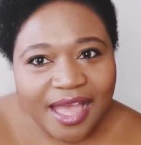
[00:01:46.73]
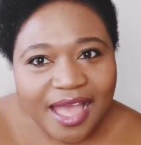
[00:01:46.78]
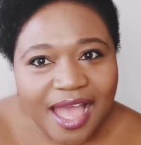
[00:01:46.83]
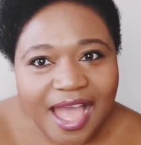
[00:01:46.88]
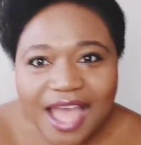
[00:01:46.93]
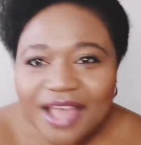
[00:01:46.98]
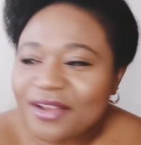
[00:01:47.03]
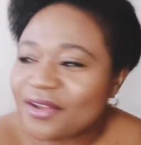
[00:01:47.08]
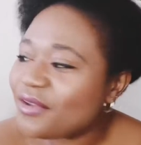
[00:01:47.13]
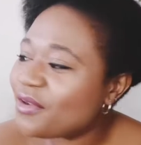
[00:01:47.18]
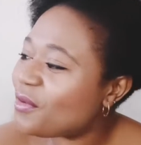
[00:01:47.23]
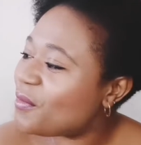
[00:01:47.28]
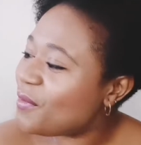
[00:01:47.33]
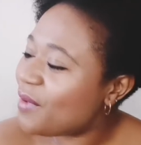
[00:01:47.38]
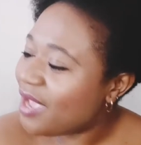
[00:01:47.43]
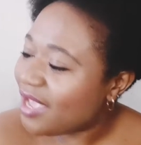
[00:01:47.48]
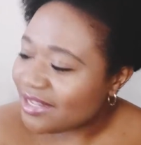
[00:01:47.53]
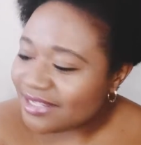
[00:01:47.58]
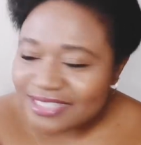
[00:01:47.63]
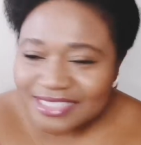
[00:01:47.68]
I don't know
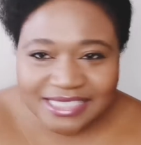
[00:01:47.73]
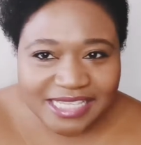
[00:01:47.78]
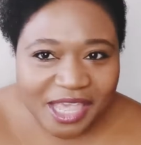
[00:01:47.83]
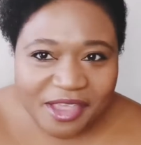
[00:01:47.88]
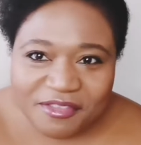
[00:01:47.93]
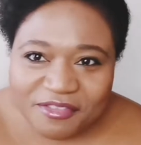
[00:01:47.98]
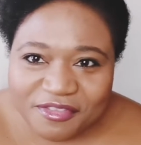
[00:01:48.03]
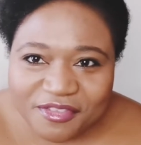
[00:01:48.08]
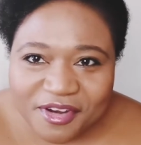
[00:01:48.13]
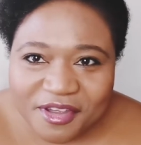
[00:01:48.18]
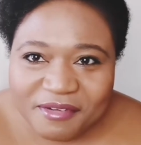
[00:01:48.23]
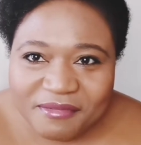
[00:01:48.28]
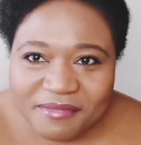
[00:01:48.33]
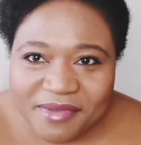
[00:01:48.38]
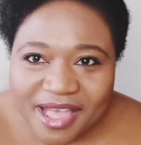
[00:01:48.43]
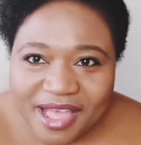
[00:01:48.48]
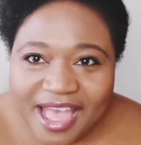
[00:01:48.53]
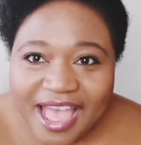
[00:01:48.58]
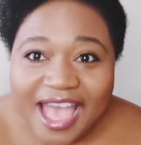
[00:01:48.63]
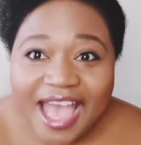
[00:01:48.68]
where this came
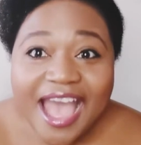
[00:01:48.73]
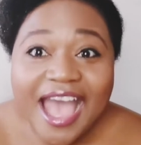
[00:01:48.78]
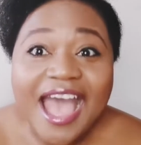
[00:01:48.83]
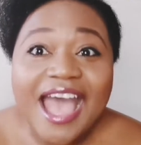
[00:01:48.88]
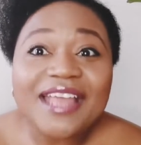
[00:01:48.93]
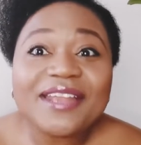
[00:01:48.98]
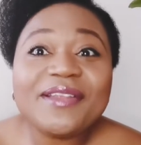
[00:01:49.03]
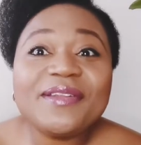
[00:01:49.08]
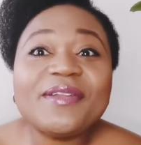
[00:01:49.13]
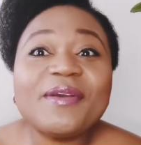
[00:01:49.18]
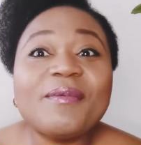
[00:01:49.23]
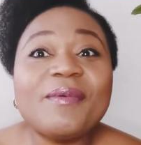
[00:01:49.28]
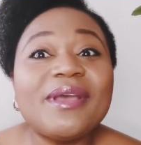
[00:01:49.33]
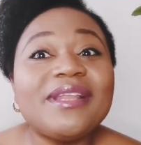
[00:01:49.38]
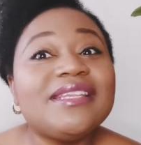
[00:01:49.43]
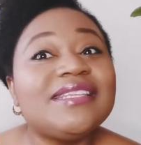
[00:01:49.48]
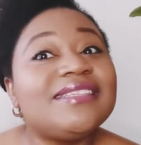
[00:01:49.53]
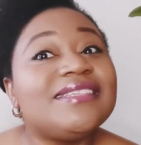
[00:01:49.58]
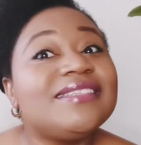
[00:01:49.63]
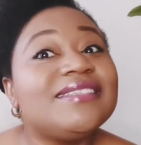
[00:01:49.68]
from. I don't know
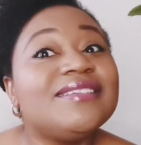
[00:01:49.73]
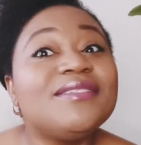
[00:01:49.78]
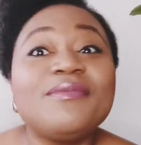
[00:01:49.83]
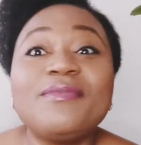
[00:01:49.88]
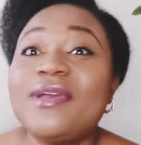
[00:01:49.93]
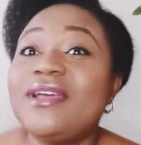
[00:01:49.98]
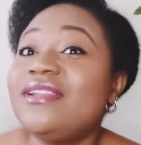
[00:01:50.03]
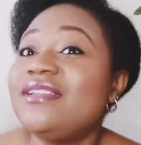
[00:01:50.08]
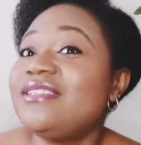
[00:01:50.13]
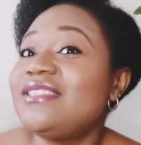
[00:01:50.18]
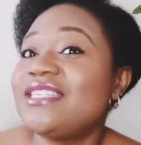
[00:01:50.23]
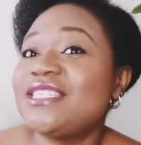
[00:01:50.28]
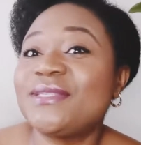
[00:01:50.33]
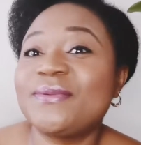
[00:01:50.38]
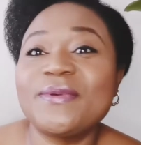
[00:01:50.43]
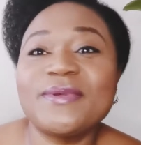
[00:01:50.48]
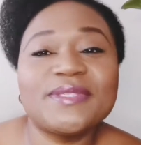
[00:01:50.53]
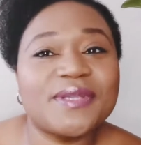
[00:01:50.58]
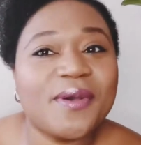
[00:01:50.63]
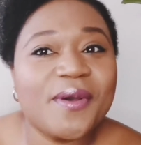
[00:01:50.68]
when this
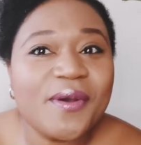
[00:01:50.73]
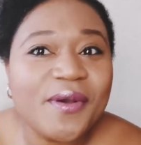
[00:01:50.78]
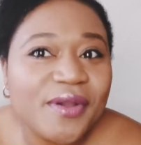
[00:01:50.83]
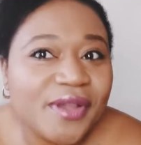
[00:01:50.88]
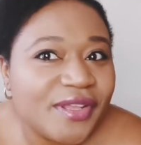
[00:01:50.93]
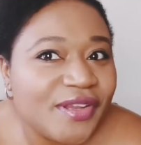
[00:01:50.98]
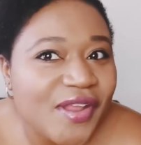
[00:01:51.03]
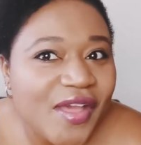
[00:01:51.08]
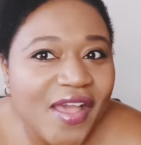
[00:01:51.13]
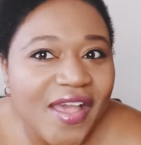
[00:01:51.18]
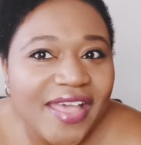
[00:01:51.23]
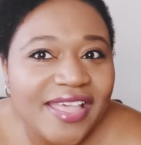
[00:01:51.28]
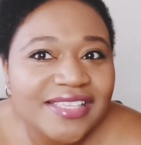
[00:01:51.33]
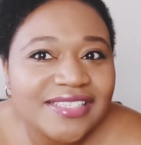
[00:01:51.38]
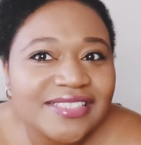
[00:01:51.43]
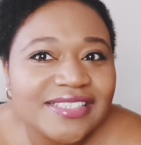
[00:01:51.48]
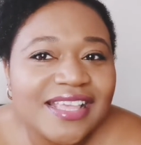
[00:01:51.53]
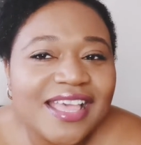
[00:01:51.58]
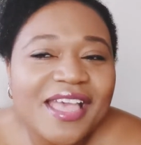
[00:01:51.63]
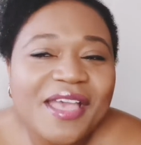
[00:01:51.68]
was
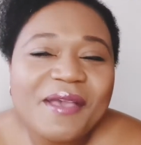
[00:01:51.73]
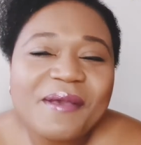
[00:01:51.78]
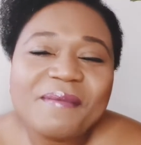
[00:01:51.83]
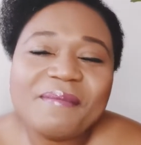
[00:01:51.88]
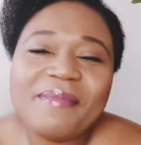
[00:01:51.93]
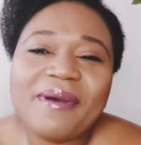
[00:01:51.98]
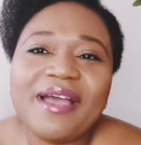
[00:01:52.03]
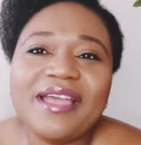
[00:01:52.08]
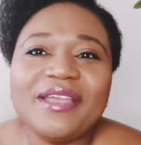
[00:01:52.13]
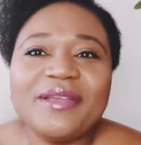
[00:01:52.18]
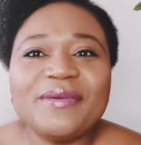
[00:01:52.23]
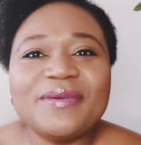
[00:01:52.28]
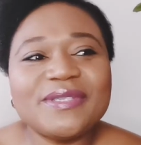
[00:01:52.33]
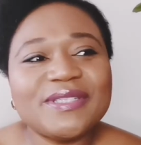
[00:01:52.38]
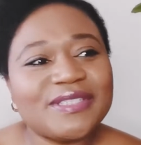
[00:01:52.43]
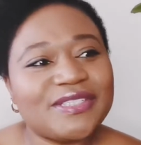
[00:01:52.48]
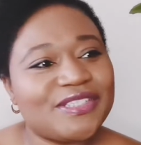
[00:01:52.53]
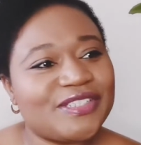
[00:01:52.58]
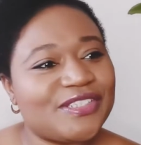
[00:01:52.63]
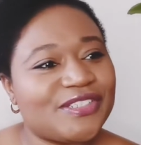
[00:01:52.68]
organized, but it
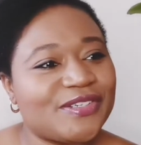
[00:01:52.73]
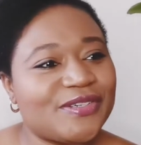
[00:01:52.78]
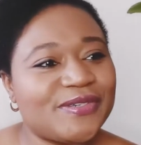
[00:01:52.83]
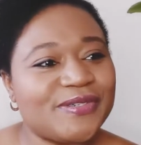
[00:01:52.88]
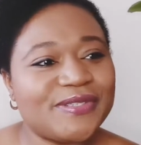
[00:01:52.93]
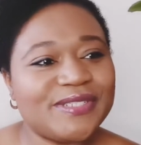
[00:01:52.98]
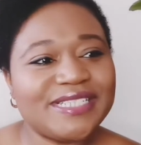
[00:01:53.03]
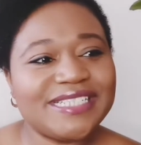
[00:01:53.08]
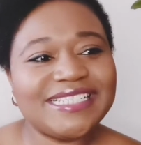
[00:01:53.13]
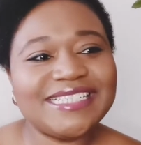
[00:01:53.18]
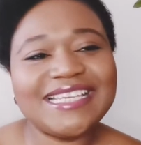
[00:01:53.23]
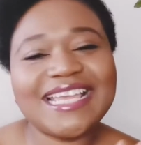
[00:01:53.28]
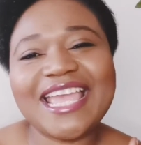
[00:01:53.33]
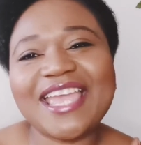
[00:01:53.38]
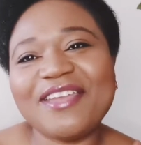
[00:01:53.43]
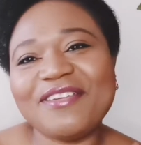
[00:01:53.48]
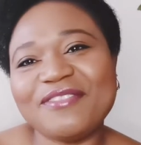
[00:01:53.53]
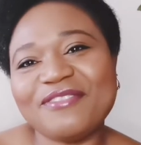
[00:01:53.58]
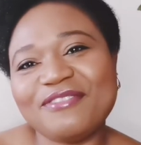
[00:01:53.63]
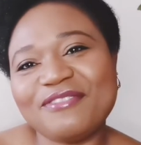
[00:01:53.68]
was surely
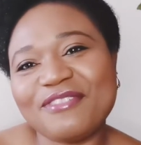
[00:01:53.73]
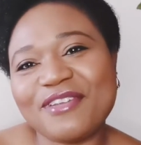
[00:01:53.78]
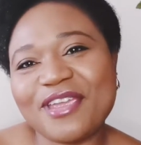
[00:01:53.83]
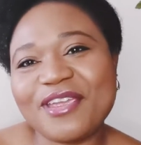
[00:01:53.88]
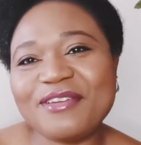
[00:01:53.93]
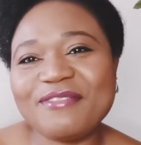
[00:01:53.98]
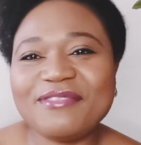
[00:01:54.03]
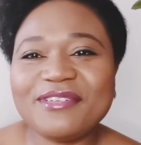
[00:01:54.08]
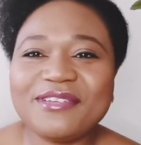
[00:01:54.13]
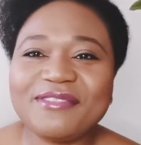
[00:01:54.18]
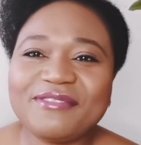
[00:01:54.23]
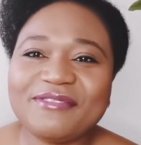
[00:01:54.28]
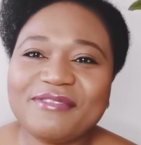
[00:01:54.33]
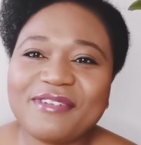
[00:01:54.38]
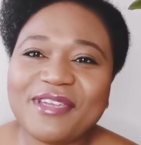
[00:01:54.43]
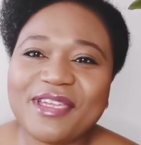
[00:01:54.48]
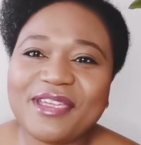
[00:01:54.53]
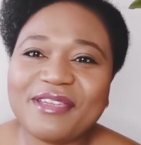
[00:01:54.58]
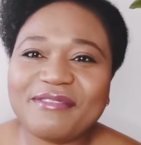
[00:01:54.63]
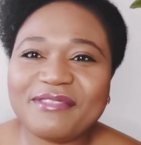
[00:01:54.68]
a very,
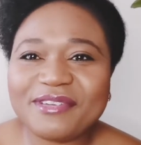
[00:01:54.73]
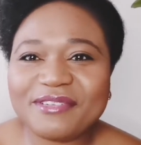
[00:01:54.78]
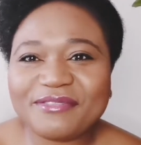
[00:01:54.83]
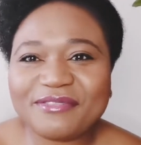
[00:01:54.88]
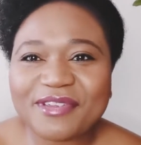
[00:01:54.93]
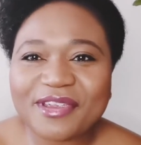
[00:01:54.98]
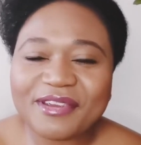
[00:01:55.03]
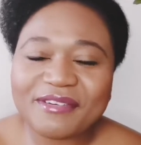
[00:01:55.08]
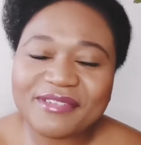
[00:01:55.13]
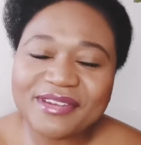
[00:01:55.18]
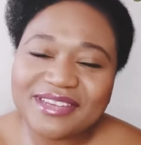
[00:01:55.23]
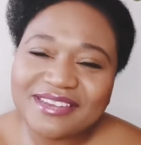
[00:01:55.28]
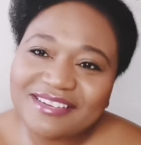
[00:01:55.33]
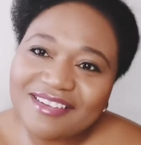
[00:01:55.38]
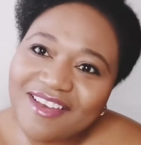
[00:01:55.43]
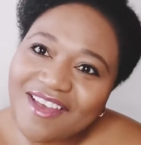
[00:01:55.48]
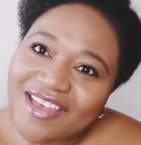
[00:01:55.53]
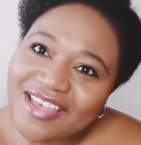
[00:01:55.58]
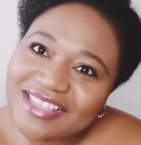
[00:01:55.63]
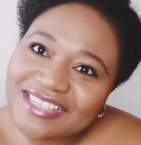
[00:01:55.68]
very, very
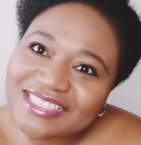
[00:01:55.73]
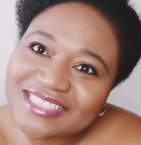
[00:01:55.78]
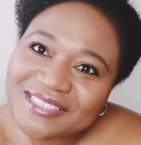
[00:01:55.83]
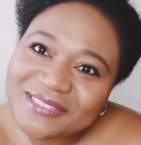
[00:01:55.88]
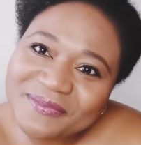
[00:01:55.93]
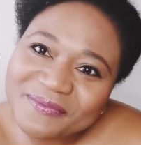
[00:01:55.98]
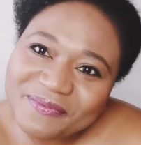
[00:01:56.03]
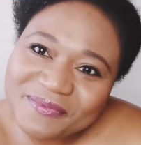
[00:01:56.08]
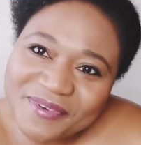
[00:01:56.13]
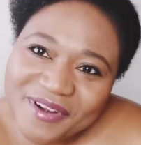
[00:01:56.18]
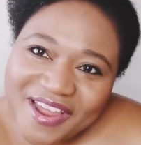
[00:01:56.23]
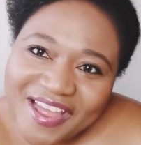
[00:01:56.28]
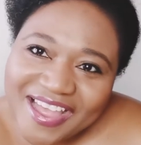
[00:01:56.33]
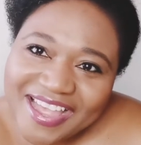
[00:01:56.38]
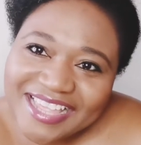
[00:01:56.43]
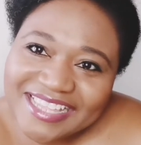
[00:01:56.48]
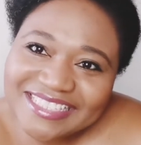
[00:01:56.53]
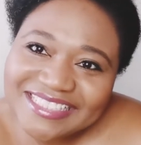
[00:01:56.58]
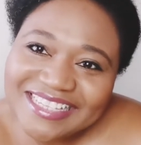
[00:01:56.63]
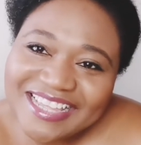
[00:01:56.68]
nice
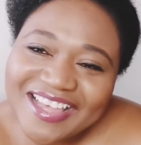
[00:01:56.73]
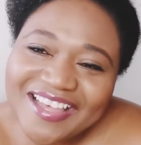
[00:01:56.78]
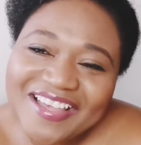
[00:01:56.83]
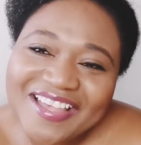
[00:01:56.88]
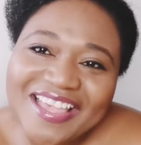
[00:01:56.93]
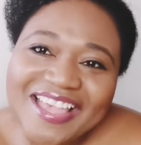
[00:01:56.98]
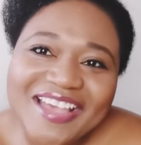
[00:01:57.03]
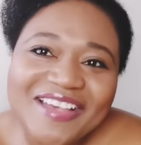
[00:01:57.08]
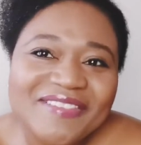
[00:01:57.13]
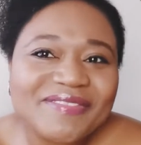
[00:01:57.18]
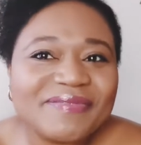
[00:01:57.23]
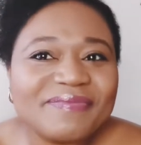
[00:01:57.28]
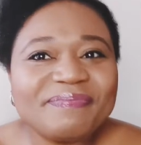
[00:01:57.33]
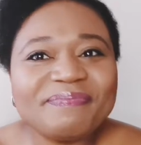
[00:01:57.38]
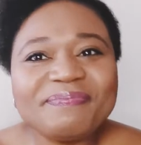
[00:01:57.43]
surprise. I